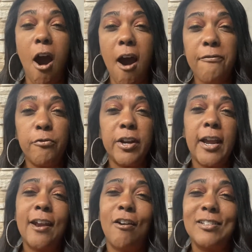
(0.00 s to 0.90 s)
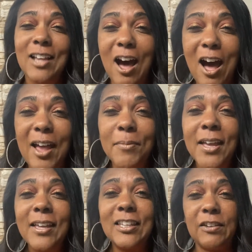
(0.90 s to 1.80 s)
offering and our time,
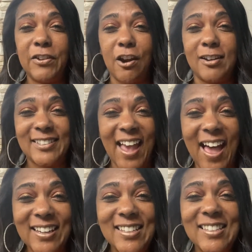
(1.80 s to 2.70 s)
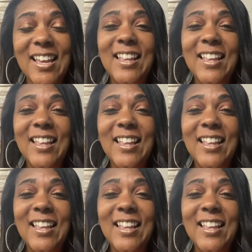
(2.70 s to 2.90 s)
giving our talents.